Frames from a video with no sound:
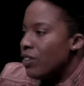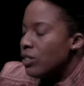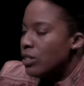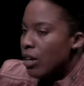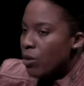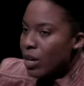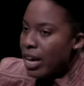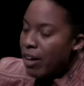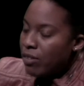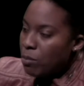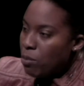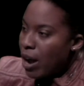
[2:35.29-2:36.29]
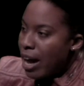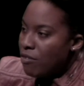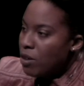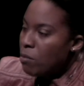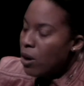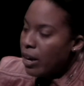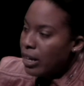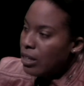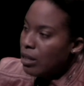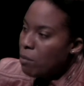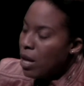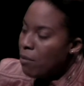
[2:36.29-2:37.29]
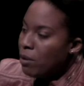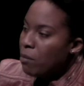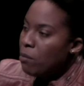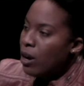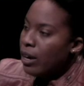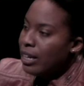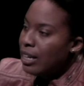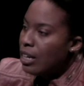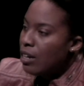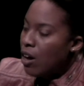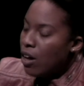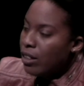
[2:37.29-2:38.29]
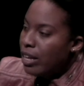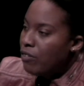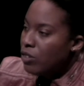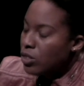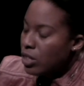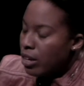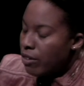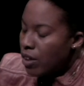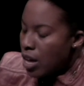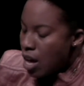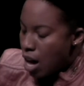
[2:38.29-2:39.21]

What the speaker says: And so we have the private market, the public market, and all levels of